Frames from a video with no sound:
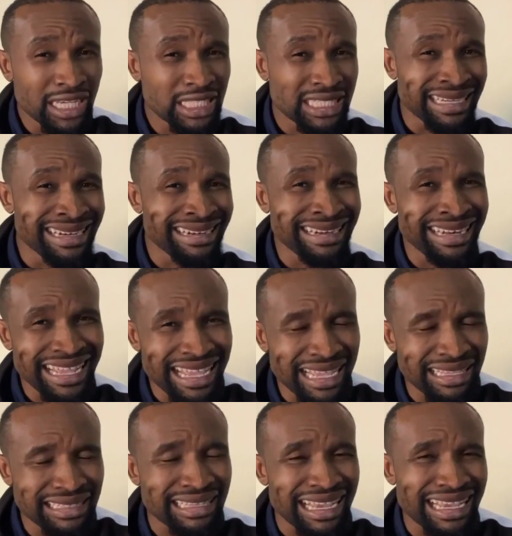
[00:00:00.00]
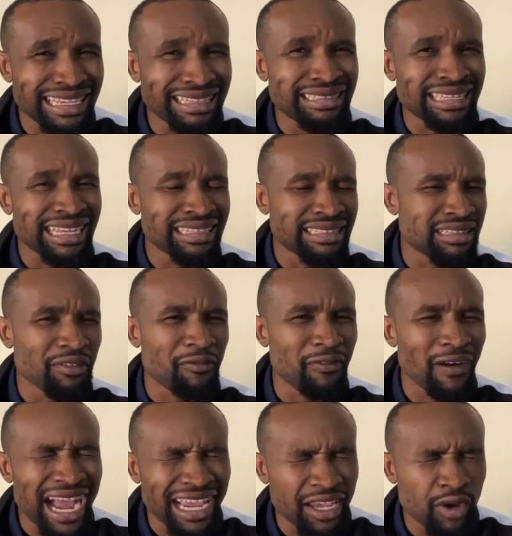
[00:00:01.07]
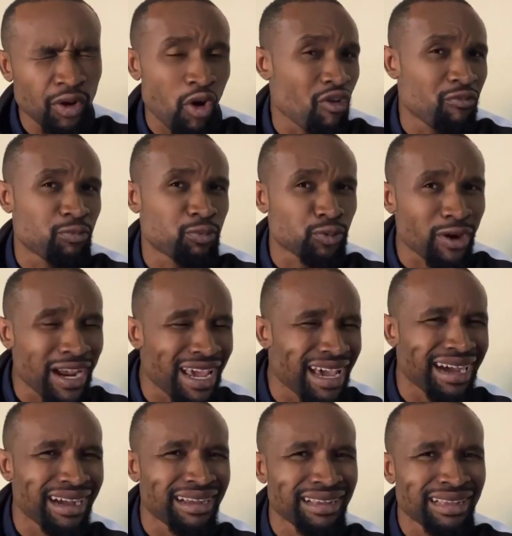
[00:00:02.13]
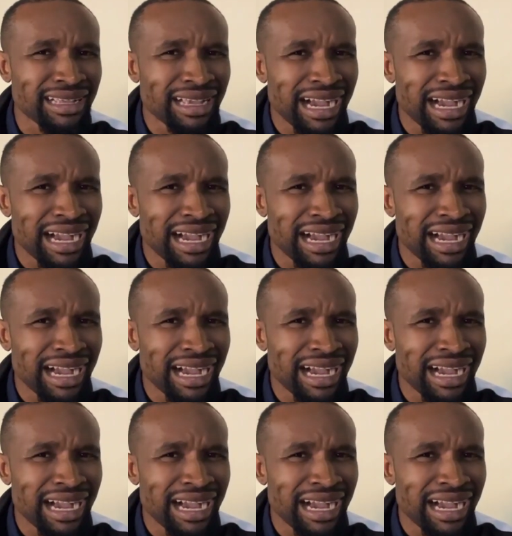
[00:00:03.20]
It needs intensifying of prayer